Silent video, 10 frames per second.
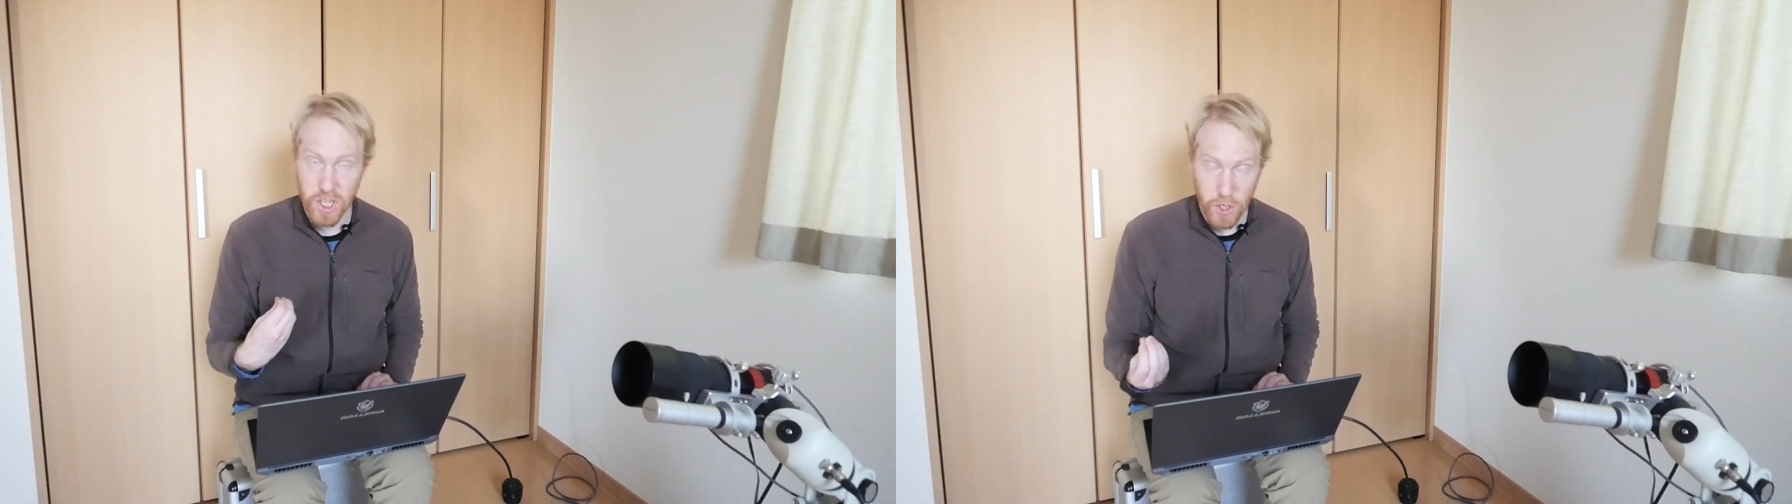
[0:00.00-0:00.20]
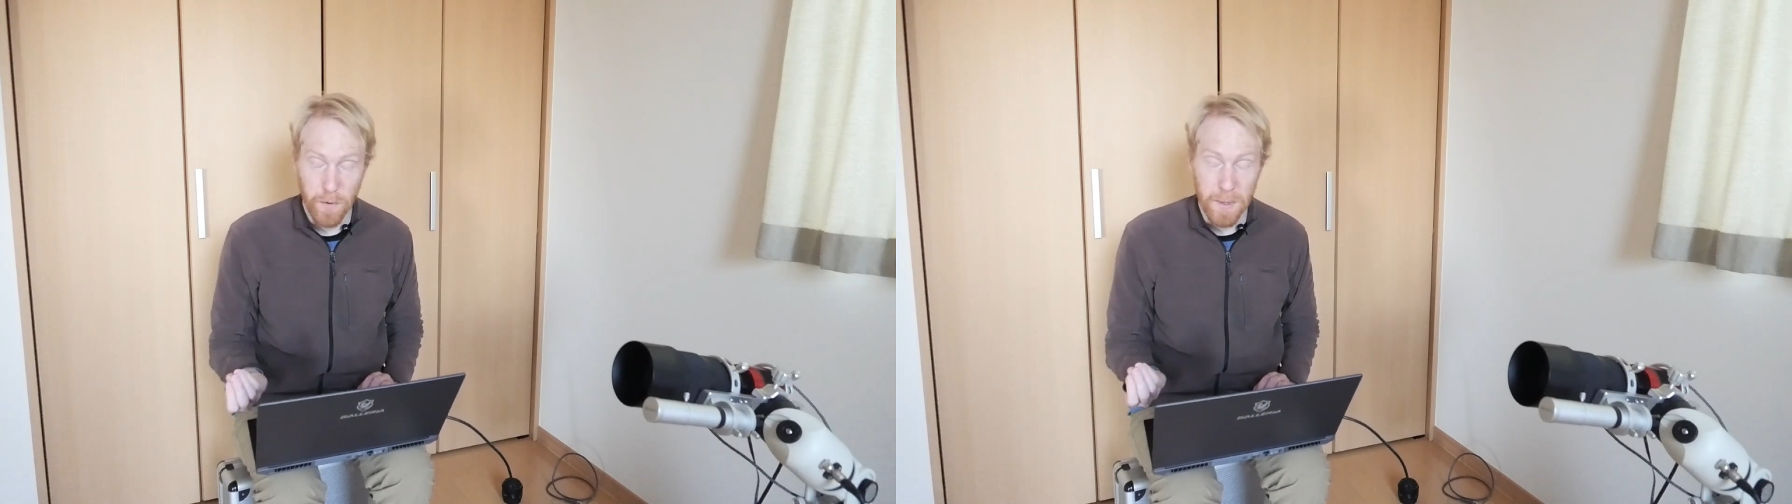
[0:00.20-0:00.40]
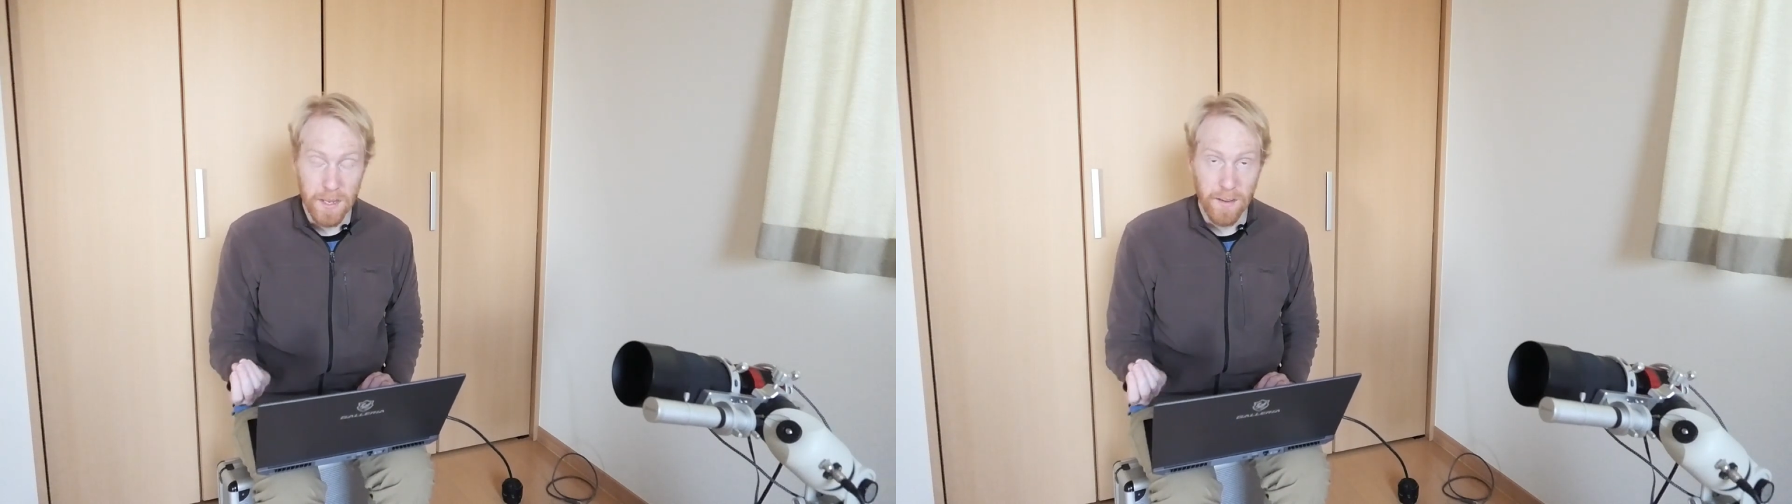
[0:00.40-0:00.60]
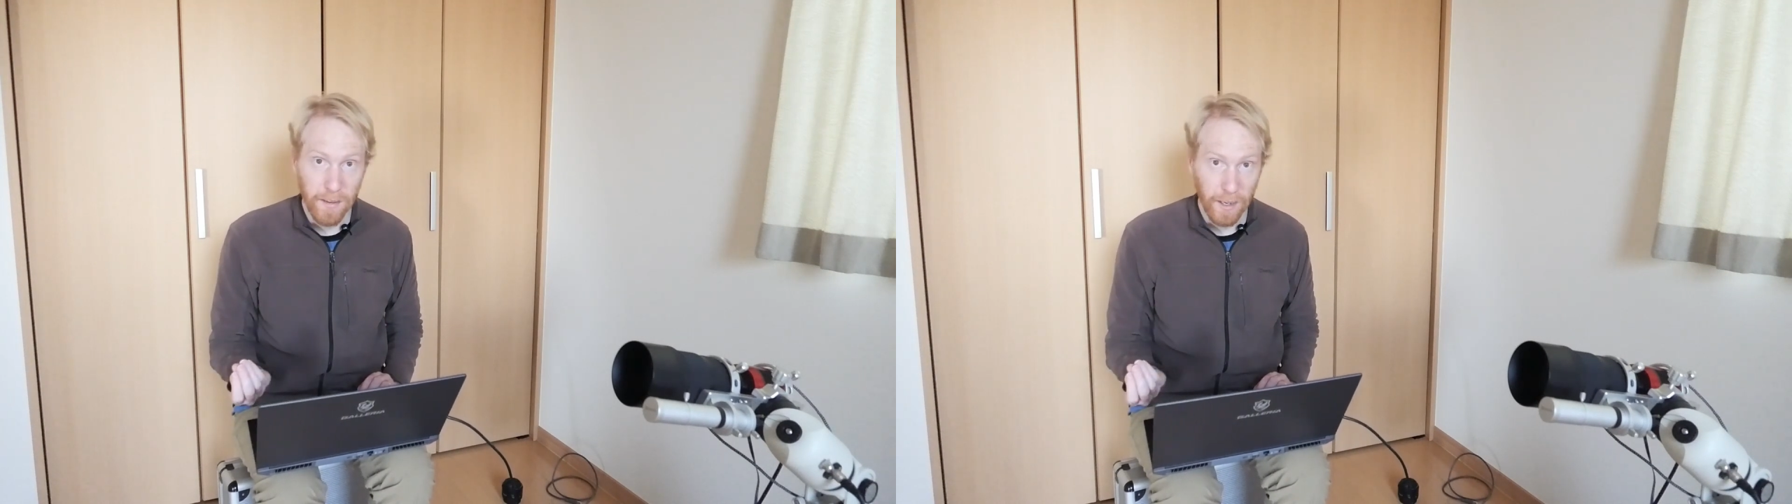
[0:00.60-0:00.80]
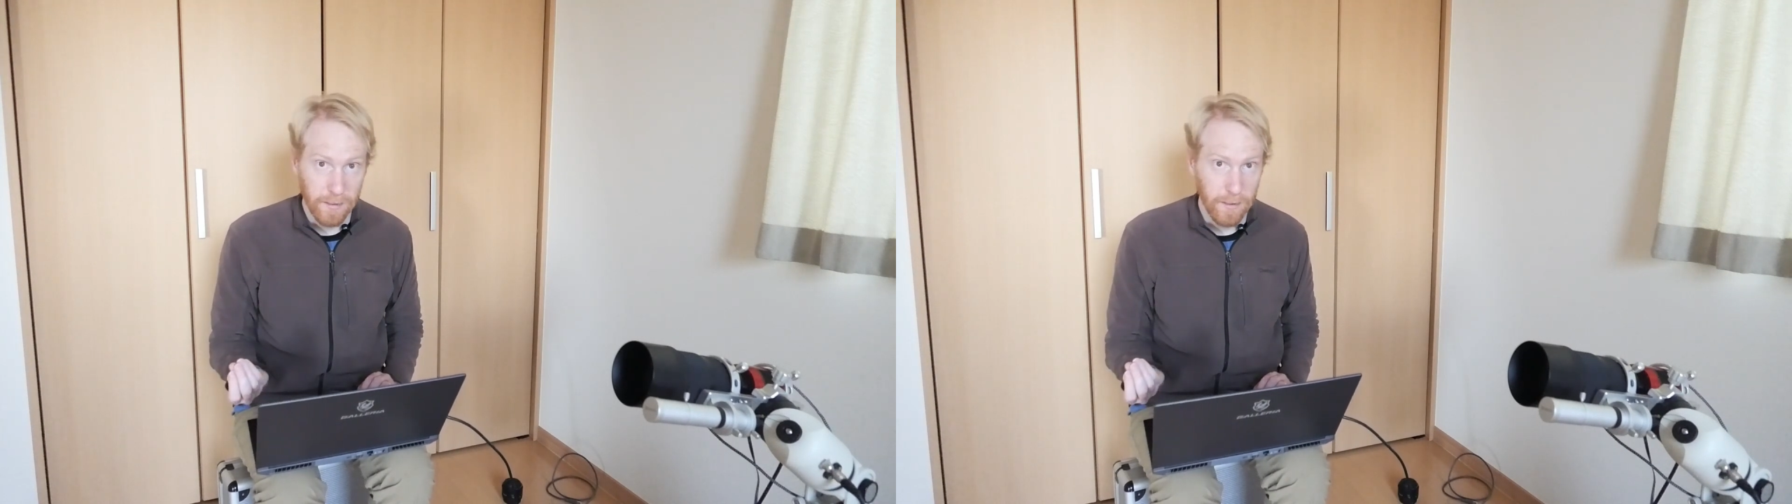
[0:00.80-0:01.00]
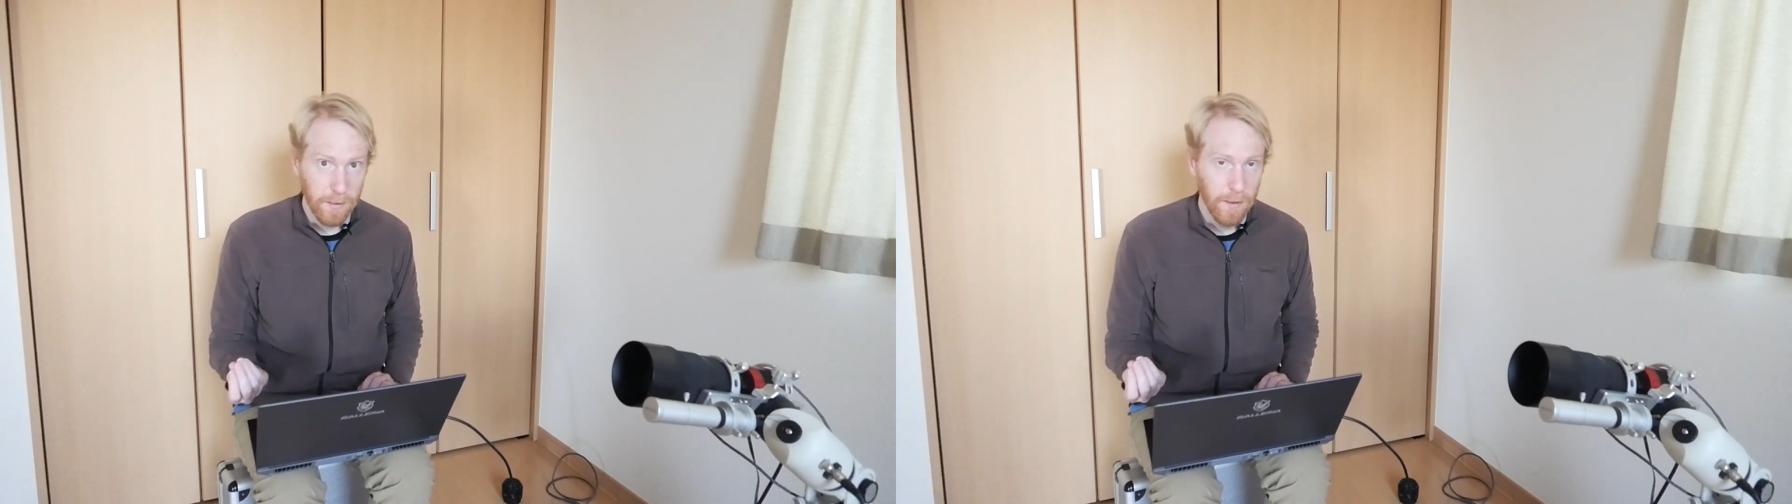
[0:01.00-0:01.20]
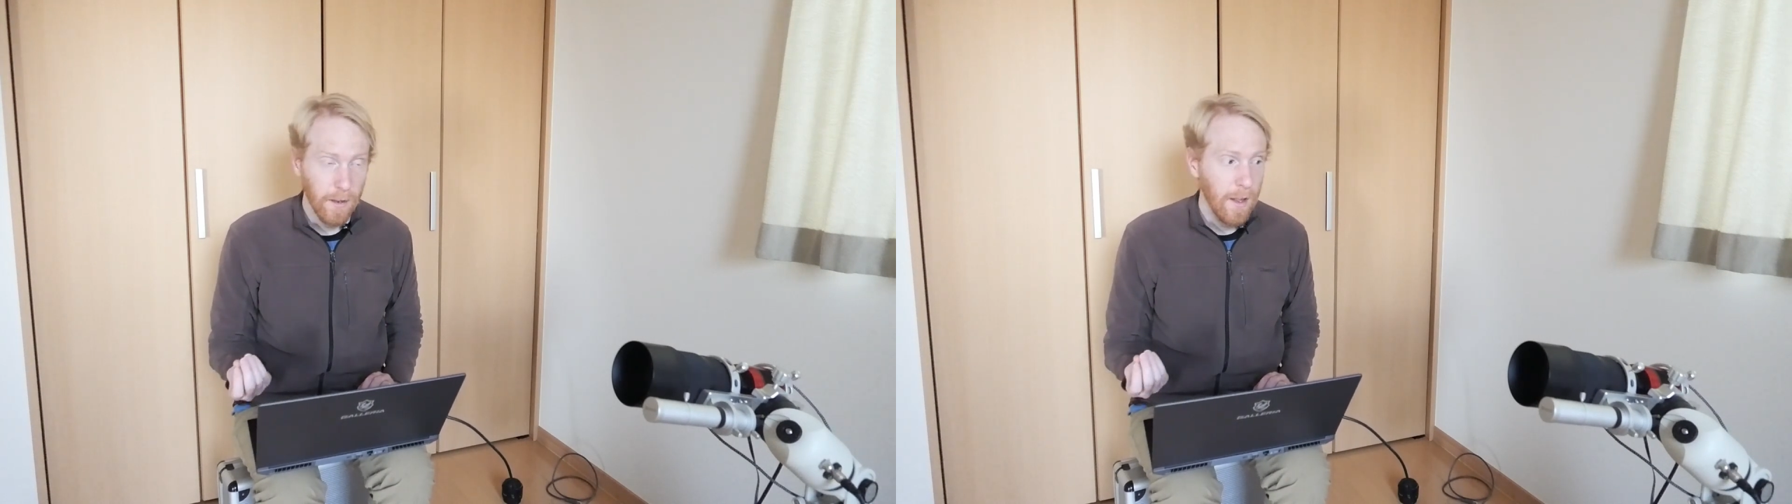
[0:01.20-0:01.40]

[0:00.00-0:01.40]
should be detected,